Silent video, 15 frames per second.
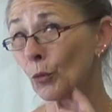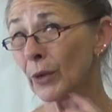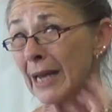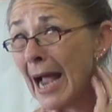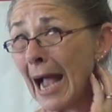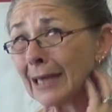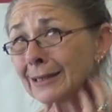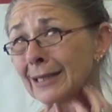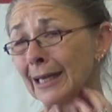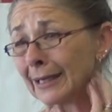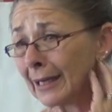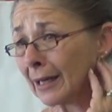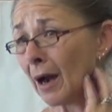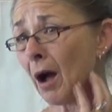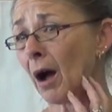react
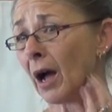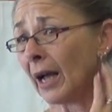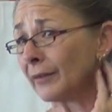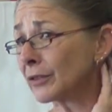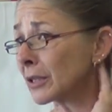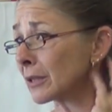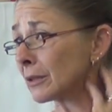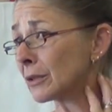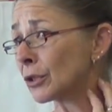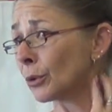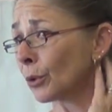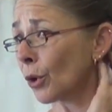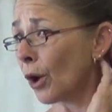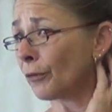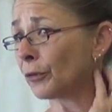and get hives
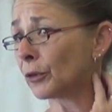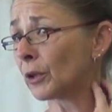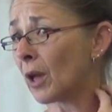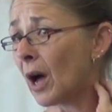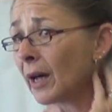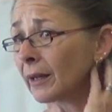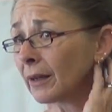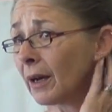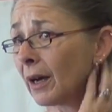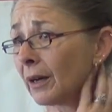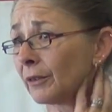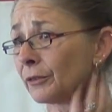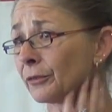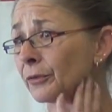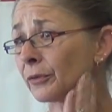to an awful lot
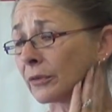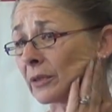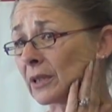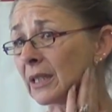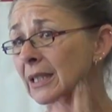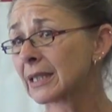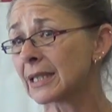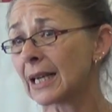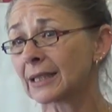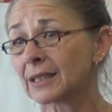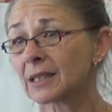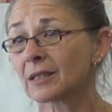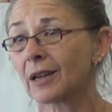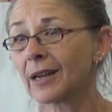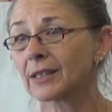of
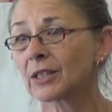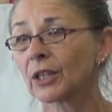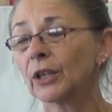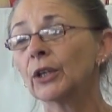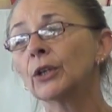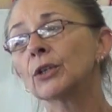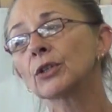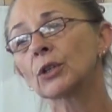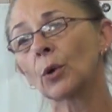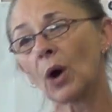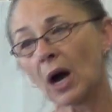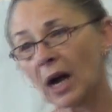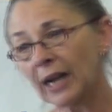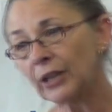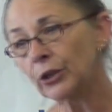insecticides. So
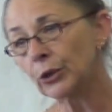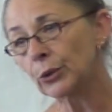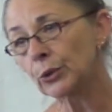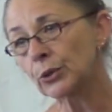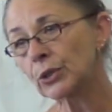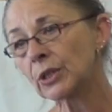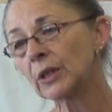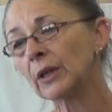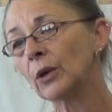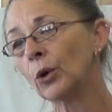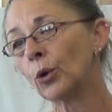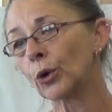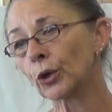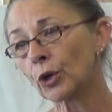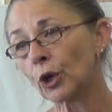I use
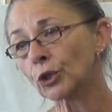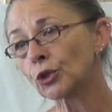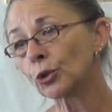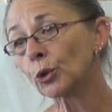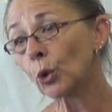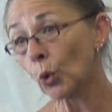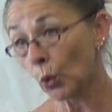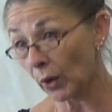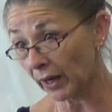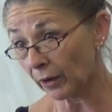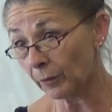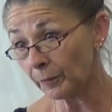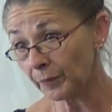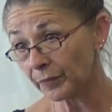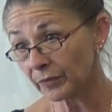horticultural
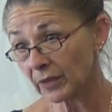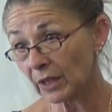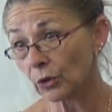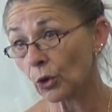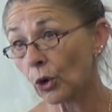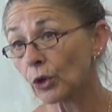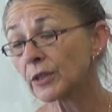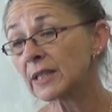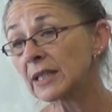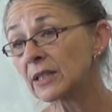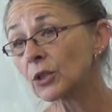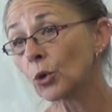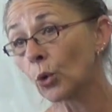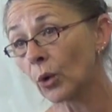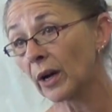oil and
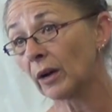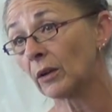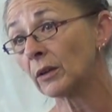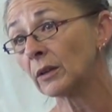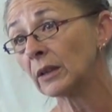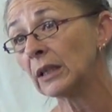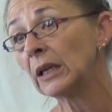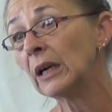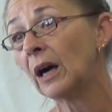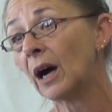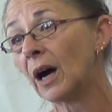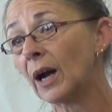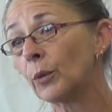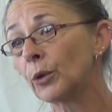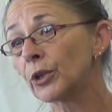all-season oil.
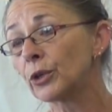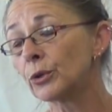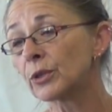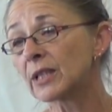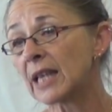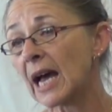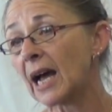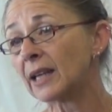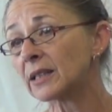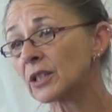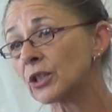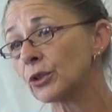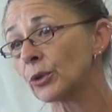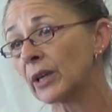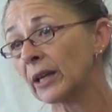I will use
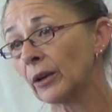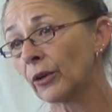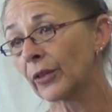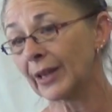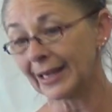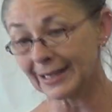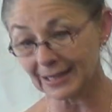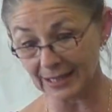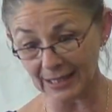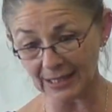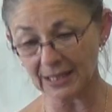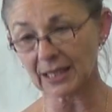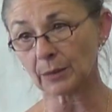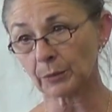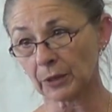that to kill the
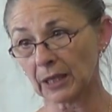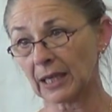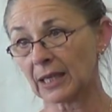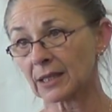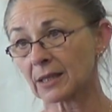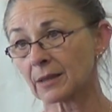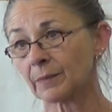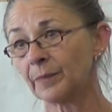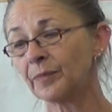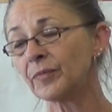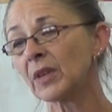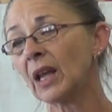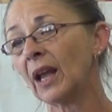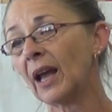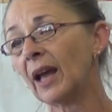existing plants.
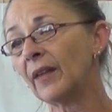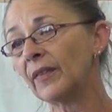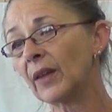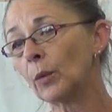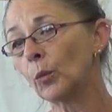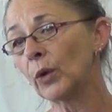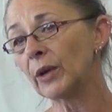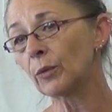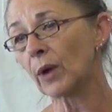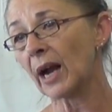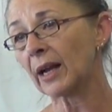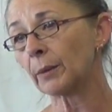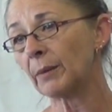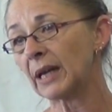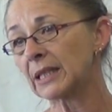And then we
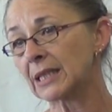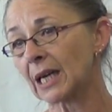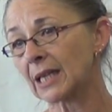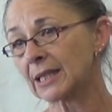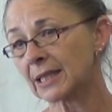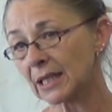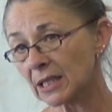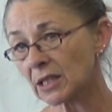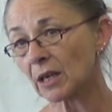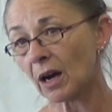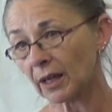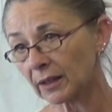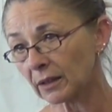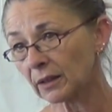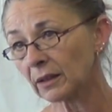recommend
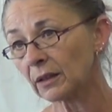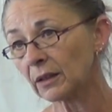dicystone,